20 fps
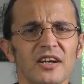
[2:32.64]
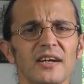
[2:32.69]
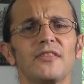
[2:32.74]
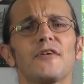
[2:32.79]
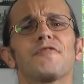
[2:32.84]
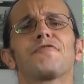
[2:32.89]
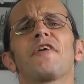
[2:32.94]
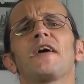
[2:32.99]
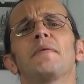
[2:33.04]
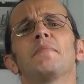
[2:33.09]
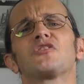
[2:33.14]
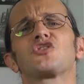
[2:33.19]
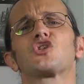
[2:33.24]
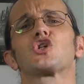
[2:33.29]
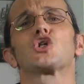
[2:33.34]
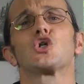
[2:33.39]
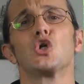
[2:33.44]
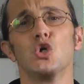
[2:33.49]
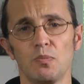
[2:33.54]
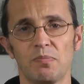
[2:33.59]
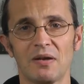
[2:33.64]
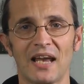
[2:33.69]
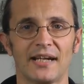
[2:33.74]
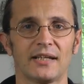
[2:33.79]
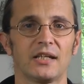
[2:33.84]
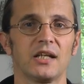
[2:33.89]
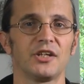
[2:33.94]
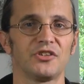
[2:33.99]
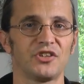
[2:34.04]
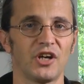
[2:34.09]
Take the famous
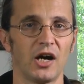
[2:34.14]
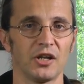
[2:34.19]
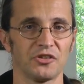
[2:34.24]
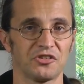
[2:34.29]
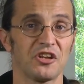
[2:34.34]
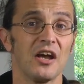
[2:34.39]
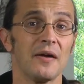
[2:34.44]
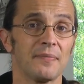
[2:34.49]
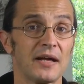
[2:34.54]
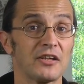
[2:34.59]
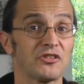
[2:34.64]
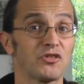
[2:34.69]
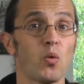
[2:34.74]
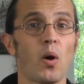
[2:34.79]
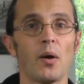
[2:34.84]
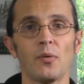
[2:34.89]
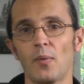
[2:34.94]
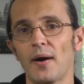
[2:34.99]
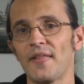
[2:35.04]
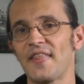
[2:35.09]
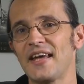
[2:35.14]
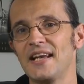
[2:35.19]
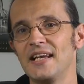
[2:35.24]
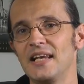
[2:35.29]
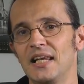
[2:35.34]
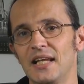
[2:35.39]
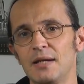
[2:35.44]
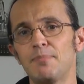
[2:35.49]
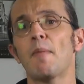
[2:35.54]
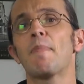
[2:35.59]
Schuhplattler dance. That's the one where they
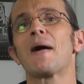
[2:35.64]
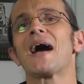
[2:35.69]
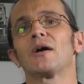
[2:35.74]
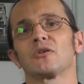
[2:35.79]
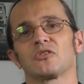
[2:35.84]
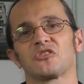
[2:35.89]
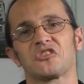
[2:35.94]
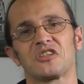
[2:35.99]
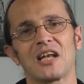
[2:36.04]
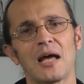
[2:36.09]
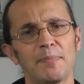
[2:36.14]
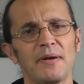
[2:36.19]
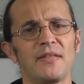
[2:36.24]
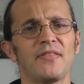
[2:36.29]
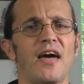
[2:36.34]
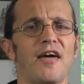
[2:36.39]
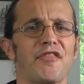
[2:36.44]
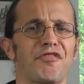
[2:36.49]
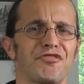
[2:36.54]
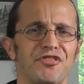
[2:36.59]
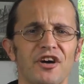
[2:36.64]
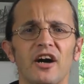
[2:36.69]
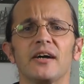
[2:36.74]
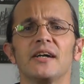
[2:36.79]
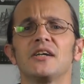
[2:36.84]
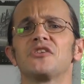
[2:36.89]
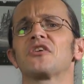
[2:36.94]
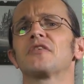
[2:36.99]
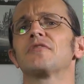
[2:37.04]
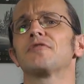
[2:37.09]
leap about, slapping their
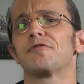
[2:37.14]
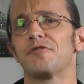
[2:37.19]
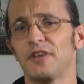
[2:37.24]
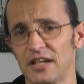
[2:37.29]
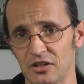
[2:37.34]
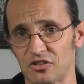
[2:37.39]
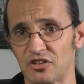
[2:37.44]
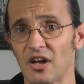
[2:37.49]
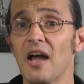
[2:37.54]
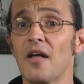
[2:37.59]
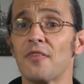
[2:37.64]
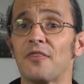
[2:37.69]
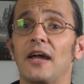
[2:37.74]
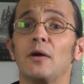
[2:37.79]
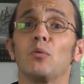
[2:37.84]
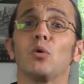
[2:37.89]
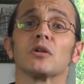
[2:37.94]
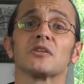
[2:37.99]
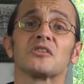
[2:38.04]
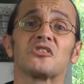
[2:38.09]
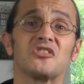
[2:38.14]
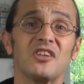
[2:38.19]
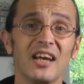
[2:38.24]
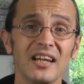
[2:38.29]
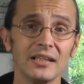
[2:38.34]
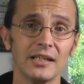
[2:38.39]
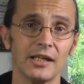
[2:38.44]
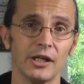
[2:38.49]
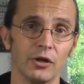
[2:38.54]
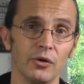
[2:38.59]
thighs and feet. They will
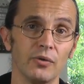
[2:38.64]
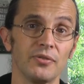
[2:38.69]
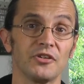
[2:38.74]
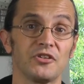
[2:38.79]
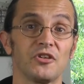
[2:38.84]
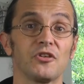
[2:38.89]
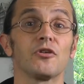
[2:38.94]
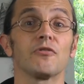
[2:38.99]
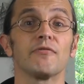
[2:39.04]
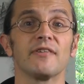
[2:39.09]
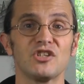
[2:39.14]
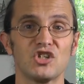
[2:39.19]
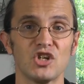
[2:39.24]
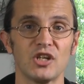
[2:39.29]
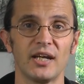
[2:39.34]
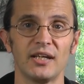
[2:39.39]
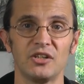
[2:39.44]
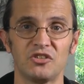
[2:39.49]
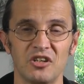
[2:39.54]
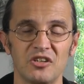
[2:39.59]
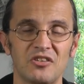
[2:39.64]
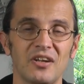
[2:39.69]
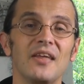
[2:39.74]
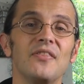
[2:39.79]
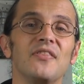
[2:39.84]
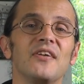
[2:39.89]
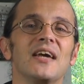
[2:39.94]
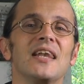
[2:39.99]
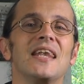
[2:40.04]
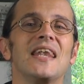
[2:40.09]
tell you that it originated
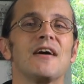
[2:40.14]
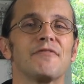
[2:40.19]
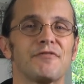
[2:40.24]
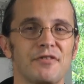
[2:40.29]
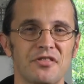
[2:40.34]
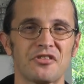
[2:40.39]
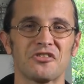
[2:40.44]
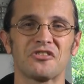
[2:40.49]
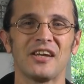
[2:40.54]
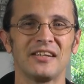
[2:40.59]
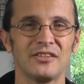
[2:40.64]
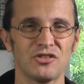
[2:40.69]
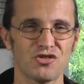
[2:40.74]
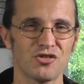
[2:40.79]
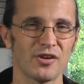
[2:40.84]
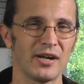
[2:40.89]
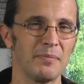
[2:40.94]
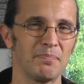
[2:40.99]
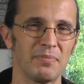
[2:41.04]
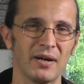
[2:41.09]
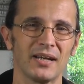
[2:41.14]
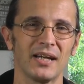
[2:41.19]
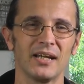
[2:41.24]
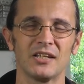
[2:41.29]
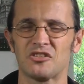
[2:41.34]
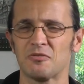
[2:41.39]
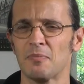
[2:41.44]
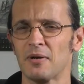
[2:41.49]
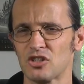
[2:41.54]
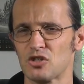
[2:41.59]
in the 11th century,
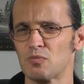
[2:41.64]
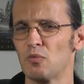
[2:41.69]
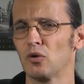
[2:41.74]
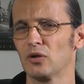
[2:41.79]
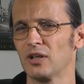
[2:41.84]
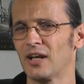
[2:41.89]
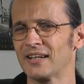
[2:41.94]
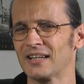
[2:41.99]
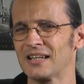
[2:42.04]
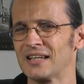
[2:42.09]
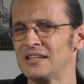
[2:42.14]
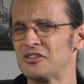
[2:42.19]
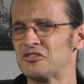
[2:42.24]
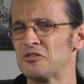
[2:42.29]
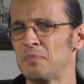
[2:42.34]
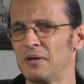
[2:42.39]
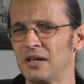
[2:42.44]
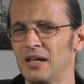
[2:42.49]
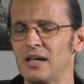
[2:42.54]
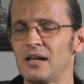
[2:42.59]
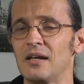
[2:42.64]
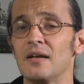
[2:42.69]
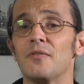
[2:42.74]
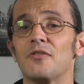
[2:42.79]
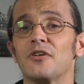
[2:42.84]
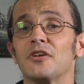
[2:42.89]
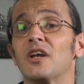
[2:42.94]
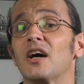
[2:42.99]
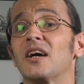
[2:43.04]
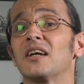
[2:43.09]
but it's much more likely to
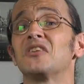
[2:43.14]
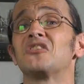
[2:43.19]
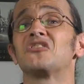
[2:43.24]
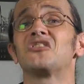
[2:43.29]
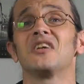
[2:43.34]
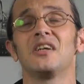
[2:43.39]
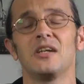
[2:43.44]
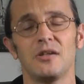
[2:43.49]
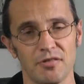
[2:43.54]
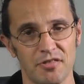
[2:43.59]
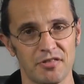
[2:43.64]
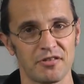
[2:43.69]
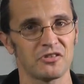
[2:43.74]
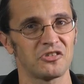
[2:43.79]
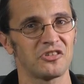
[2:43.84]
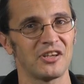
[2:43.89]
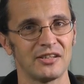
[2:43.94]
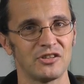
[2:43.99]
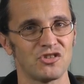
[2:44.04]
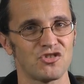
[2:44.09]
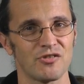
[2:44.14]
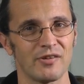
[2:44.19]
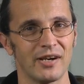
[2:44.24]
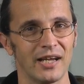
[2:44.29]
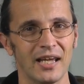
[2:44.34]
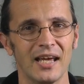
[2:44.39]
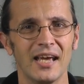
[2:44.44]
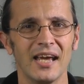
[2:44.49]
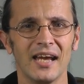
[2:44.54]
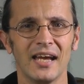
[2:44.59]
be the 19th
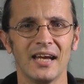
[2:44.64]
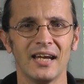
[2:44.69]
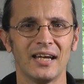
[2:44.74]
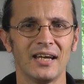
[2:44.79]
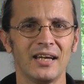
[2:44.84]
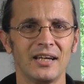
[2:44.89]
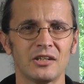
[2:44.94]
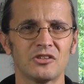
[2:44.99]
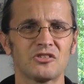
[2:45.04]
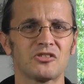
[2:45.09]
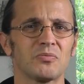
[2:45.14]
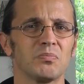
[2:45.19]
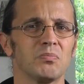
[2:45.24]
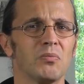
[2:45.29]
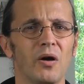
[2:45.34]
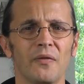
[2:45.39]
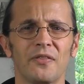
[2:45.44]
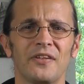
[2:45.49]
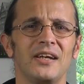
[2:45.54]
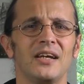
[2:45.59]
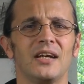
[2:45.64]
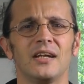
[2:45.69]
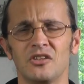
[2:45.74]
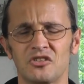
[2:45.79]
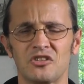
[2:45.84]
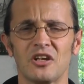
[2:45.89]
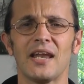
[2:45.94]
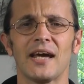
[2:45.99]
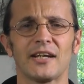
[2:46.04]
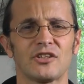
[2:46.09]
century. It's what the
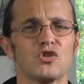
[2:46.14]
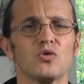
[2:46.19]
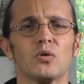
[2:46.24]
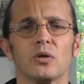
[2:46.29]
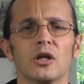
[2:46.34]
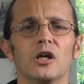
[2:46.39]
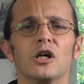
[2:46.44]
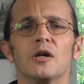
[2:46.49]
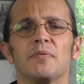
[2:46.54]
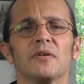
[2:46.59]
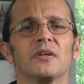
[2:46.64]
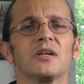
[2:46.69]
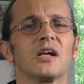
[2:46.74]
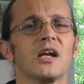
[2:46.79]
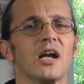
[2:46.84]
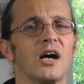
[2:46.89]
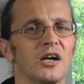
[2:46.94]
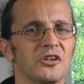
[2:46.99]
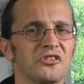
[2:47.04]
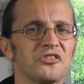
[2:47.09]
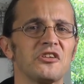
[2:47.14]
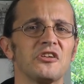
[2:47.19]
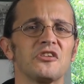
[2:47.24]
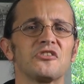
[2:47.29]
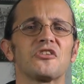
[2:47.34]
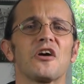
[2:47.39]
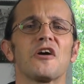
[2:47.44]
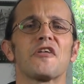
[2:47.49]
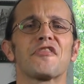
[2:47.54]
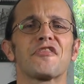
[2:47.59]
intellectual urban
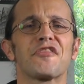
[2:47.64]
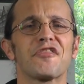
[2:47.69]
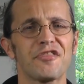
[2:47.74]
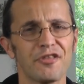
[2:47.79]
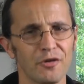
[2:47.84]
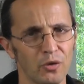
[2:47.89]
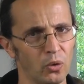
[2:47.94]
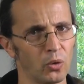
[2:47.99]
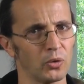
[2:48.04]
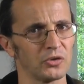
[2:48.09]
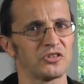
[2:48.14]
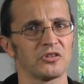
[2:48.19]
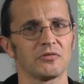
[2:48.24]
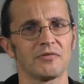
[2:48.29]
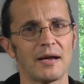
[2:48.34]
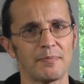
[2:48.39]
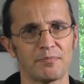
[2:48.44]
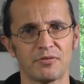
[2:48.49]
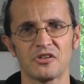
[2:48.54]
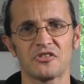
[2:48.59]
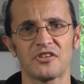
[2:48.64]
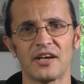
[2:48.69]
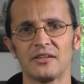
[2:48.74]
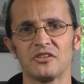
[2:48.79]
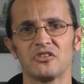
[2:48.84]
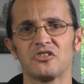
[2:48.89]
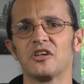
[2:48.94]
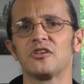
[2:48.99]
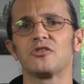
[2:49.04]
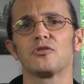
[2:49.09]
classes thought
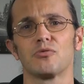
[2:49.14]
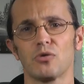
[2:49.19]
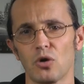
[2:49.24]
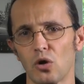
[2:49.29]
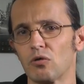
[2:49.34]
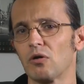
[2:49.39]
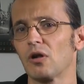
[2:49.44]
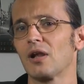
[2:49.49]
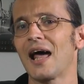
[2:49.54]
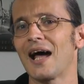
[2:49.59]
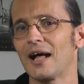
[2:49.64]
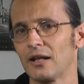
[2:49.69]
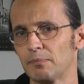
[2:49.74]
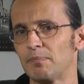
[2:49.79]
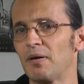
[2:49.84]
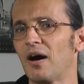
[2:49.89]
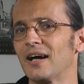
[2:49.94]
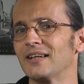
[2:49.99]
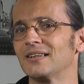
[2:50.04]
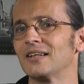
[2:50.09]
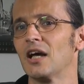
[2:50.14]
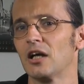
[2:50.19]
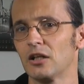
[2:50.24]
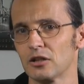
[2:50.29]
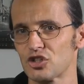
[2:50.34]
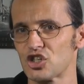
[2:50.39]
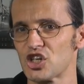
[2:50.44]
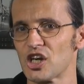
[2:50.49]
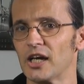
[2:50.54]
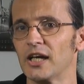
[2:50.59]
represented rural alpine
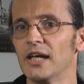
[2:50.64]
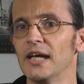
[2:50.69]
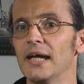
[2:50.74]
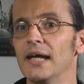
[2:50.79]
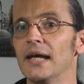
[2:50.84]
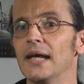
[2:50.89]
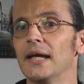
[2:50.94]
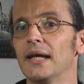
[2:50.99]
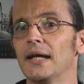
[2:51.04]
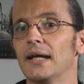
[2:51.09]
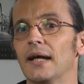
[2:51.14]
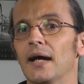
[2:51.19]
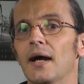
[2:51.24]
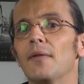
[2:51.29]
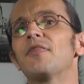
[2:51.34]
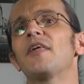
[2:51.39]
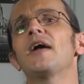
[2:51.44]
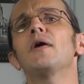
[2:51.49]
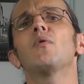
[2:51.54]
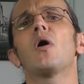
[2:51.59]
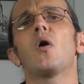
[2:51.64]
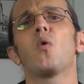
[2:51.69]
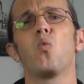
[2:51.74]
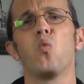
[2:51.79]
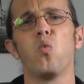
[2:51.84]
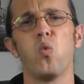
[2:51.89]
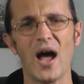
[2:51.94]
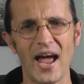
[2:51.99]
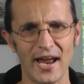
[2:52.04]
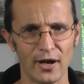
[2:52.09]
culture, and they were
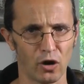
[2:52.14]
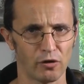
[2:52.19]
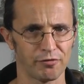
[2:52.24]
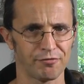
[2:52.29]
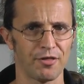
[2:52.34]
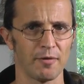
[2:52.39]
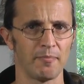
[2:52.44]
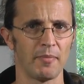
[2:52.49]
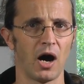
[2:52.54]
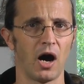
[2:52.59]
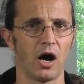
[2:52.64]
way off the